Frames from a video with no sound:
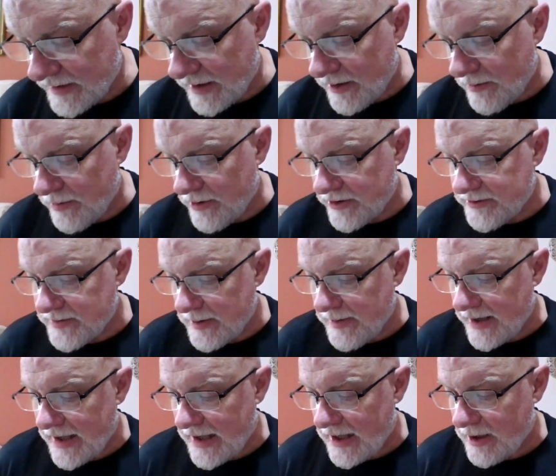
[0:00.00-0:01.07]
later books, maybe
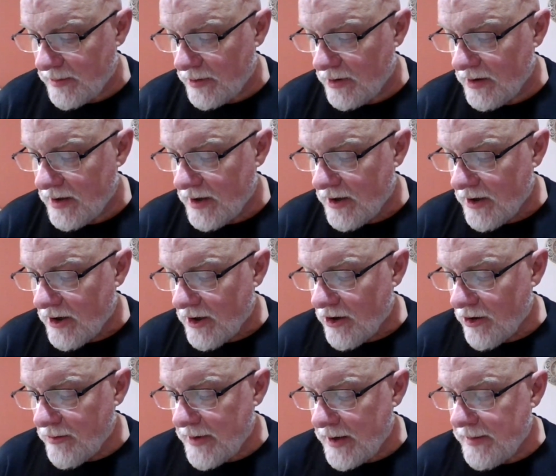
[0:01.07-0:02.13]
Hannibal,
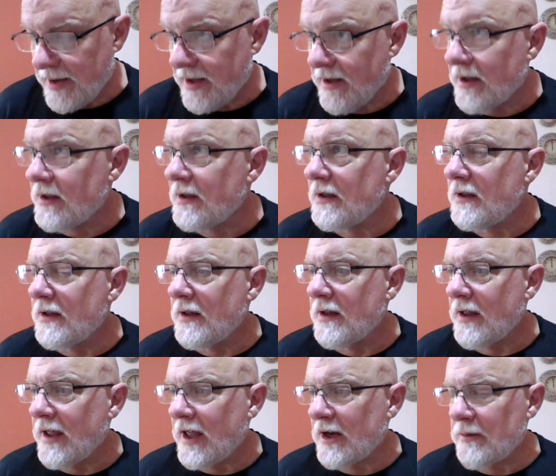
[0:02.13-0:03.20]
or maybe
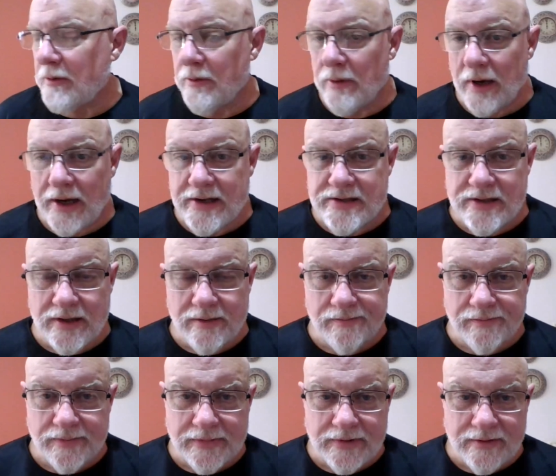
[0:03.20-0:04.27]
Hannibal Rising
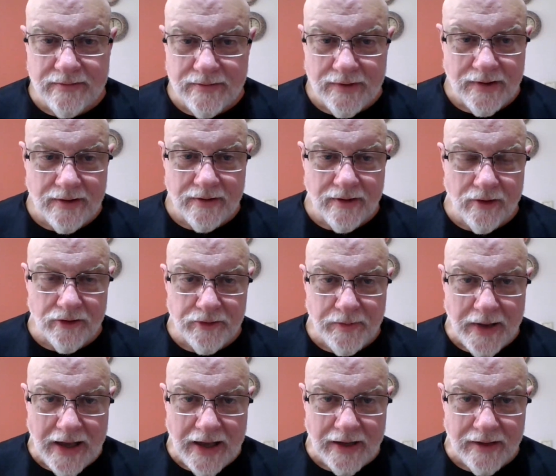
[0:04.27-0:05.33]
goes
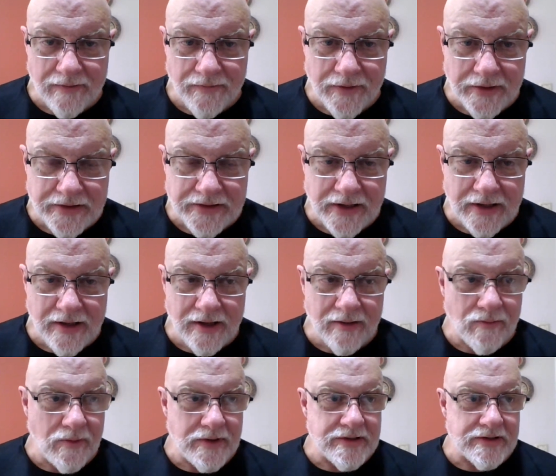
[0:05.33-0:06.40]
back and fills that
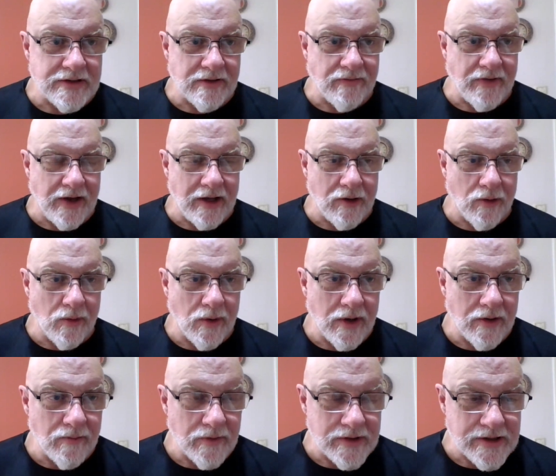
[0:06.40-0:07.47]
in, which is the final
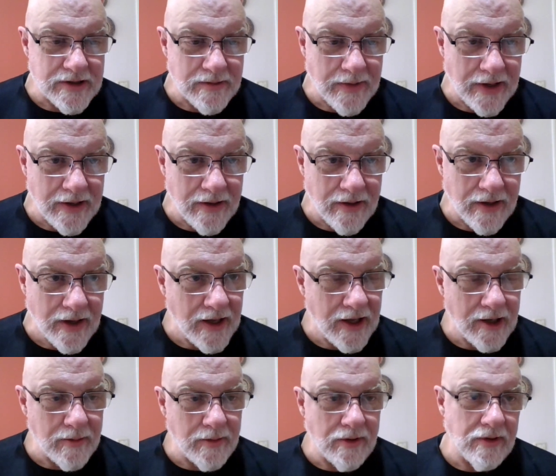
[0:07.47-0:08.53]
one, which is about young
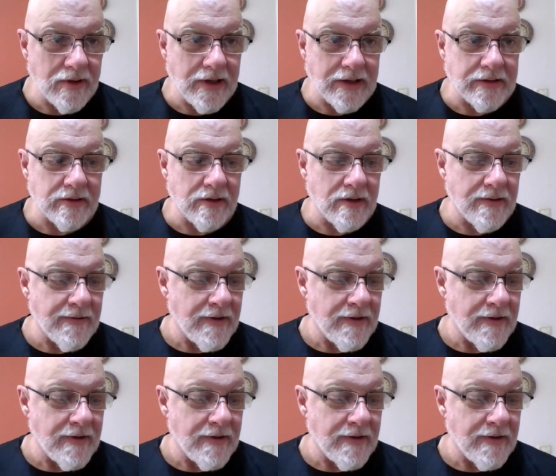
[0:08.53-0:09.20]
Hannibal Lecter.